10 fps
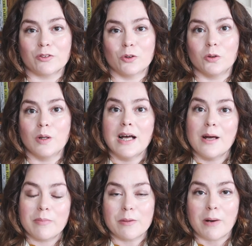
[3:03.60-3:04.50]
have all
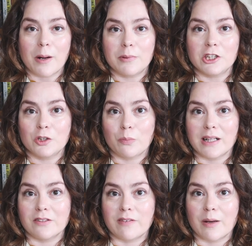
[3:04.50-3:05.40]
been published
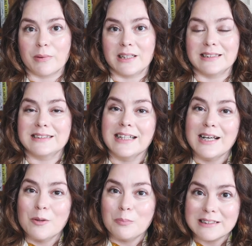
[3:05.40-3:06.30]
by the fabulous
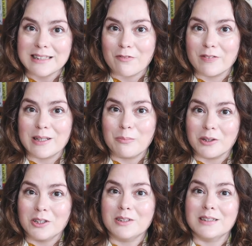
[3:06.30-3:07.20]
Persephone
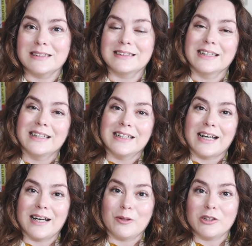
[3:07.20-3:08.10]
Books,
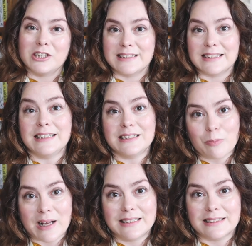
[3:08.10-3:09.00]
which is an
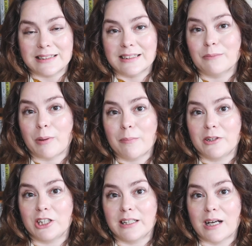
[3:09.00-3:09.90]
independent
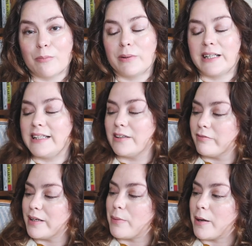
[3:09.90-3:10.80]
publishing company that
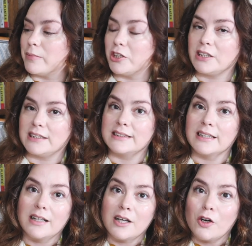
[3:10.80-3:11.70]
republishes
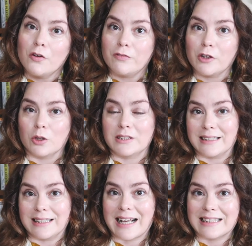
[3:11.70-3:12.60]

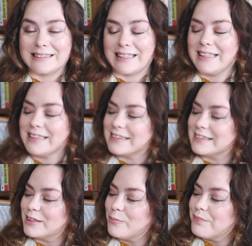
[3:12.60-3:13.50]
forgotten
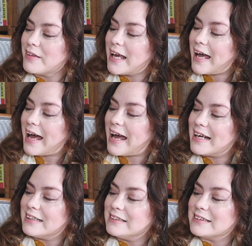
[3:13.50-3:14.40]
classics.
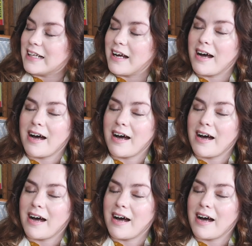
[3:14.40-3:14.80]
And